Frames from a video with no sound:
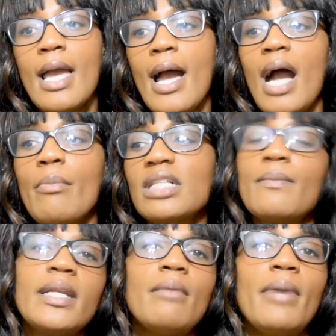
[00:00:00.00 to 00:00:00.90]
How much
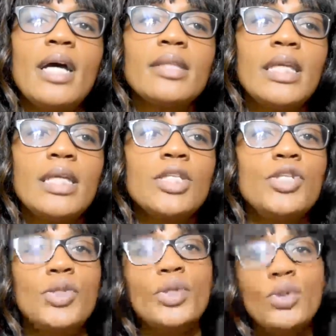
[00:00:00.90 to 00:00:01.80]
money a month
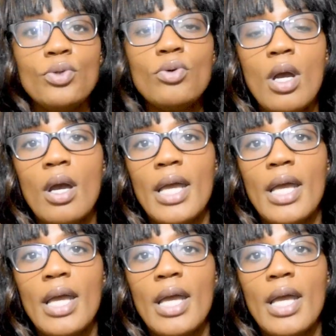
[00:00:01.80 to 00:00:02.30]
is you